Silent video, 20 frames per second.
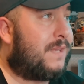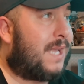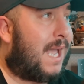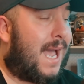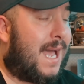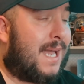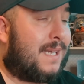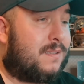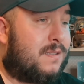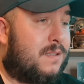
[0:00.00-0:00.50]

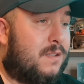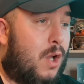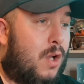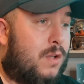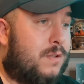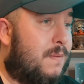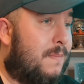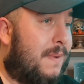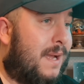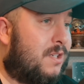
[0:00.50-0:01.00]
And
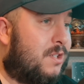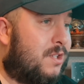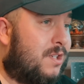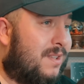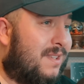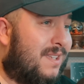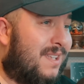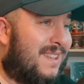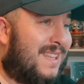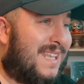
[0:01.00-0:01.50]
not to
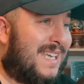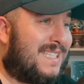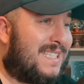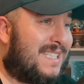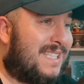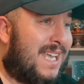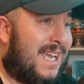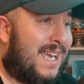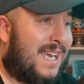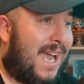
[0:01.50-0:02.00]
mention that
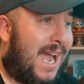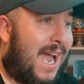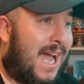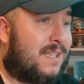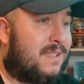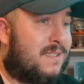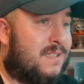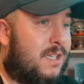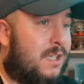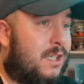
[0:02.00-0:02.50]
this thing
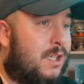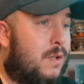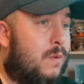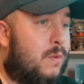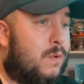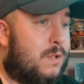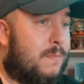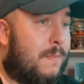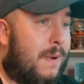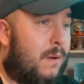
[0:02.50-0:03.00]
adds a
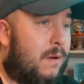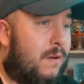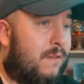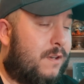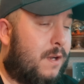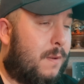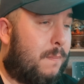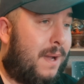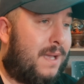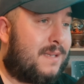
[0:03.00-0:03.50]
huge amount
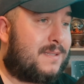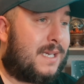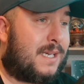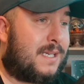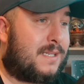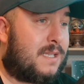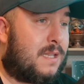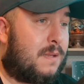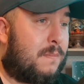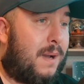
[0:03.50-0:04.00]
of
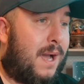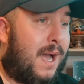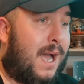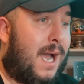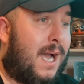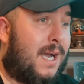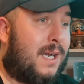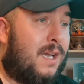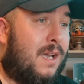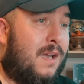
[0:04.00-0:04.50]
capacity to the
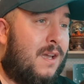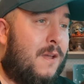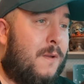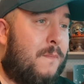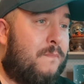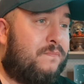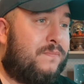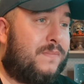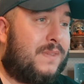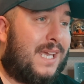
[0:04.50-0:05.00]
park.
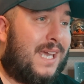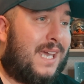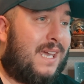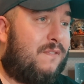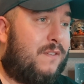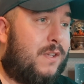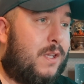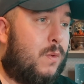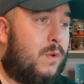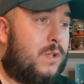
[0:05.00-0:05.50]

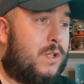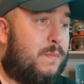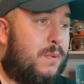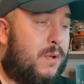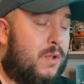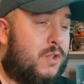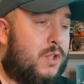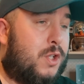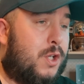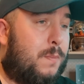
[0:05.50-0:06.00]
If you were to
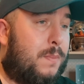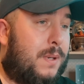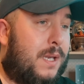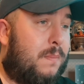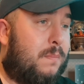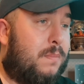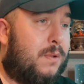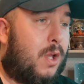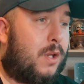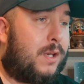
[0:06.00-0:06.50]
put two
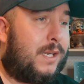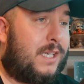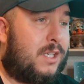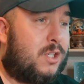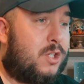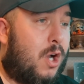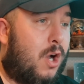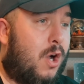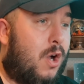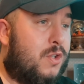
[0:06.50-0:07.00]
people on
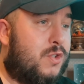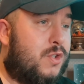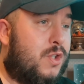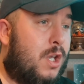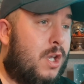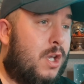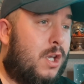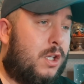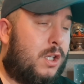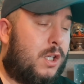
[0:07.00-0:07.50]
each horse,
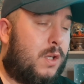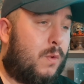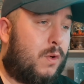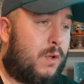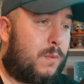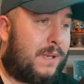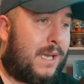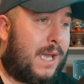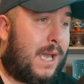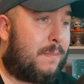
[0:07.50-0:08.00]
you
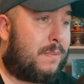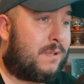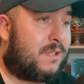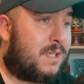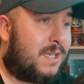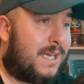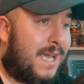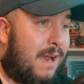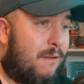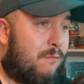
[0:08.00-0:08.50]
would be able
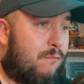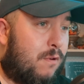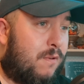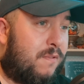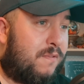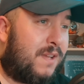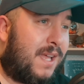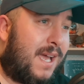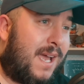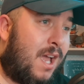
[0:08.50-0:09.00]
to get
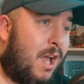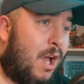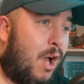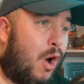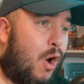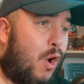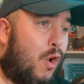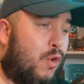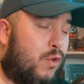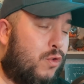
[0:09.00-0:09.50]
roughly
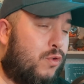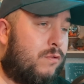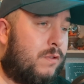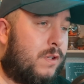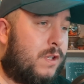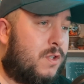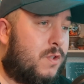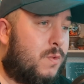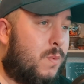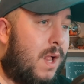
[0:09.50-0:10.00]

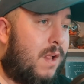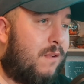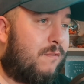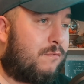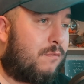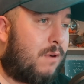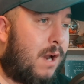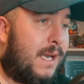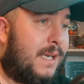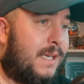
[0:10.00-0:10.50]
112
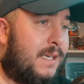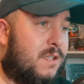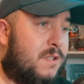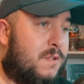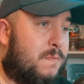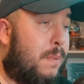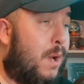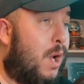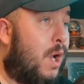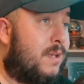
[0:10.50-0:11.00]

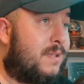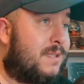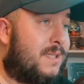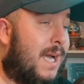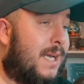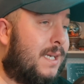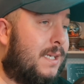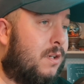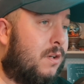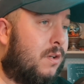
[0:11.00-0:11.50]
riders per
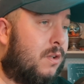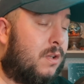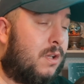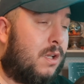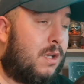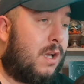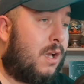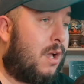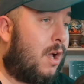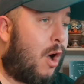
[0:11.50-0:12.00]
cycle
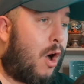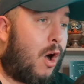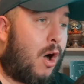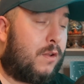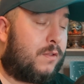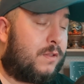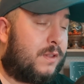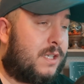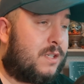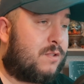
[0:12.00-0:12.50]

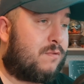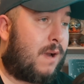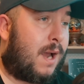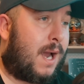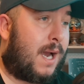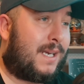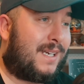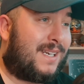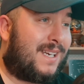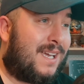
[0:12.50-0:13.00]
on this
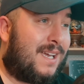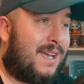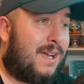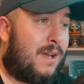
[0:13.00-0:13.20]
ride.